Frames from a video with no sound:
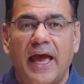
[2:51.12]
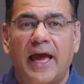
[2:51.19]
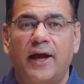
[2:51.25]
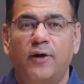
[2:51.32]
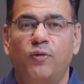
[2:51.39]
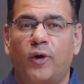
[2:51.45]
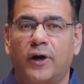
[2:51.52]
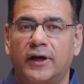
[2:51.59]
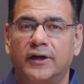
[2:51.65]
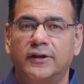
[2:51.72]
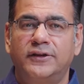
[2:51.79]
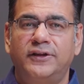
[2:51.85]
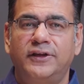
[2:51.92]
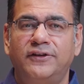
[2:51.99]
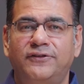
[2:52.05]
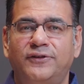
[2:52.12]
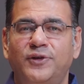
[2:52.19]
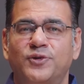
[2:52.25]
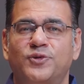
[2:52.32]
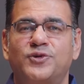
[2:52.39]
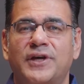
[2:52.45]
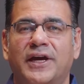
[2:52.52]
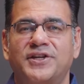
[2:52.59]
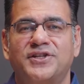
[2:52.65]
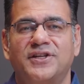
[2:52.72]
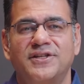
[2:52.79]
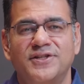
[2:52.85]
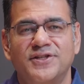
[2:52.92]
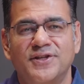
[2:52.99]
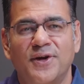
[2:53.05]
And what are these 2
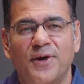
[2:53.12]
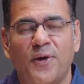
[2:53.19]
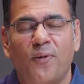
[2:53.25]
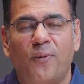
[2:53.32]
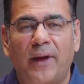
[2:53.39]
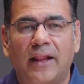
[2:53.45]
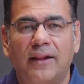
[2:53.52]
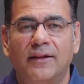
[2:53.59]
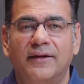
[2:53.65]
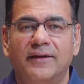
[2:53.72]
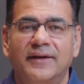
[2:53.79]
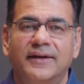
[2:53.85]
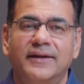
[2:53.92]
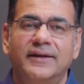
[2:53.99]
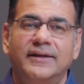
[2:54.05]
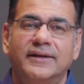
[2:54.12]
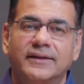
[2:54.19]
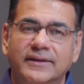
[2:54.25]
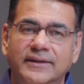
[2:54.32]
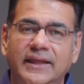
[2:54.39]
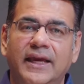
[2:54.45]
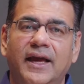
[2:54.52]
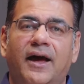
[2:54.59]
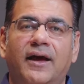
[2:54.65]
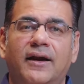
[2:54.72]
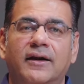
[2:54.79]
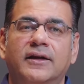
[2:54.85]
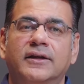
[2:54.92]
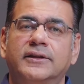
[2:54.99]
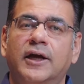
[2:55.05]
sections? Well, they
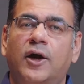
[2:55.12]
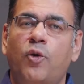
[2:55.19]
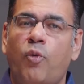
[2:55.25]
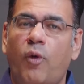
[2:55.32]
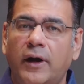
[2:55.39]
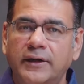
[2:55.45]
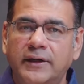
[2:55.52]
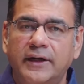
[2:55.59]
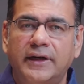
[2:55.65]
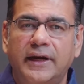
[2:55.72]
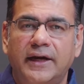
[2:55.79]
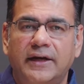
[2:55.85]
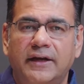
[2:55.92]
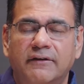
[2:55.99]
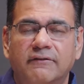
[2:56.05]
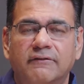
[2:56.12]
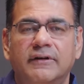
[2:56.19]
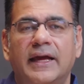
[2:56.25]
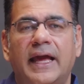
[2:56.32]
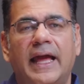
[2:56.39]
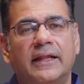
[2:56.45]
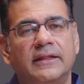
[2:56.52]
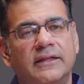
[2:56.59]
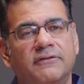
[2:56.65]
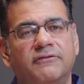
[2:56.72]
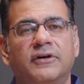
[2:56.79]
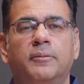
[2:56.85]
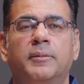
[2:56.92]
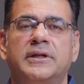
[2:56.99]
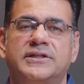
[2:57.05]
are the quantitative and the
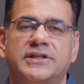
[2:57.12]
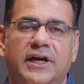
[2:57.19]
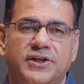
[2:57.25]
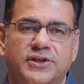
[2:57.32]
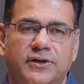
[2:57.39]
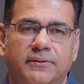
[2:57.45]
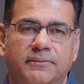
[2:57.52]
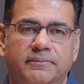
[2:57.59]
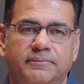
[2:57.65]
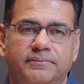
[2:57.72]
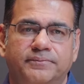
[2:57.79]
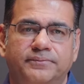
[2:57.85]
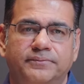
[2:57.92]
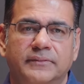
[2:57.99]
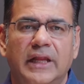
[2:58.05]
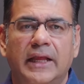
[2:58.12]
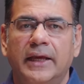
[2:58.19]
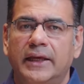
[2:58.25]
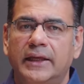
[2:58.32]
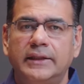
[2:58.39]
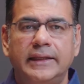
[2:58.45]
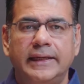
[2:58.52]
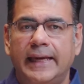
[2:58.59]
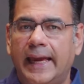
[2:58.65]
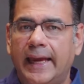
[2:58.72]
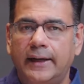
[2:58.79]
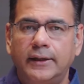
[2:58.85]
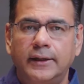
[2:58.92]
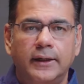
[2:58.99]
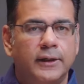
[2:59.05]
verbal section. In the
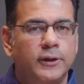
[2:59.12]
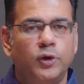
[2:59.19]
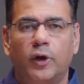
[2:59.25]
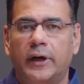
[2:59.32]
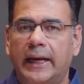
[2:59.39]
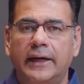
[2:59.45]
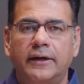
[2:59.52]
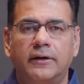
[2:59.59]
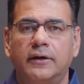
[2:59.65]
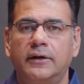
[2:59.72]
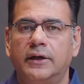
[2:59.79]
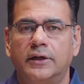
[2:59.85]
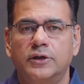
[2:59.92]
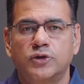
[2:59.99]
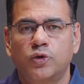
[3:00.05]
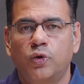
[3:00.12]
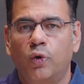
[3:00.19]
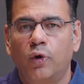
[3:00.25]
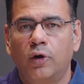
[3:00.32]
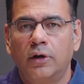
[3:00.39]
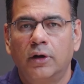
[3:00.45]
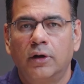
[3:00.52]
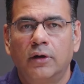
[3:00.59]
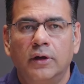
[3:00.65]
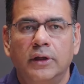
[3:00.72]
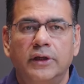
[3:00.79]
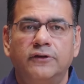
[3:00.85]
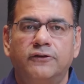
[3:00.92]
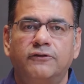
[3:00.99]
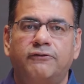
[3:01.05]
end, your 800 score
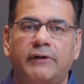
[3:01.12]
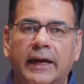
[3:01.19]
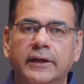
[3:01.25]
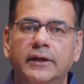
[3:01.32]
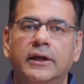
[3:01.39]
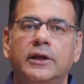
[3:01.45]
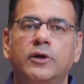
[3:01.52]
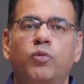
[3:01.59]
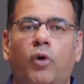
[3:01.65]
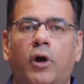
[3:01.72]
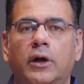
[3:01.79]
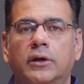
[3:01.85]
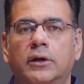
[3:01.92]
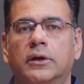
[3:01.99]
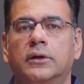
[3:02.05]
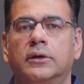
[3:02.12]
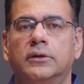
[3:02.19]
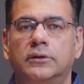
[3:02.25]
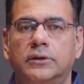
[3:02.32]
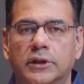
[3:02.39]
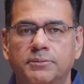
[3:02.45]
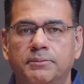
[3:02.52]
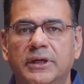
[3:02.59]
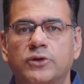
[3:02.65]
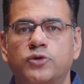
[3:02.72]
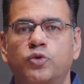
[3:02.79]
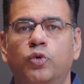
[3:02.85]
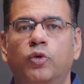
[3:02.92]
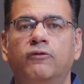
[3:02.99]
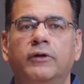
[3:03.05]
is finally what the B
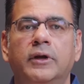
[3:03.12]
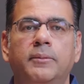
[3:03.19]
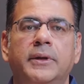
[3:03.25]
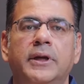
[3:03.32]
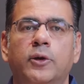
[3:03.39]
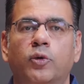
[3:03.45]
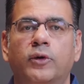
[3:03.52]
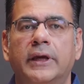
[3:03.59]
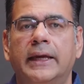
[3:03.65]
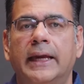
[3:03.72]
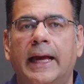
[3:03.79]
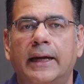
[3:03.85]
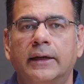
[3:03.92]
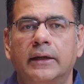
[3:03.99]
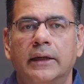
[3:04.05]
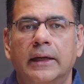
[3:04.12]
school will be looking at,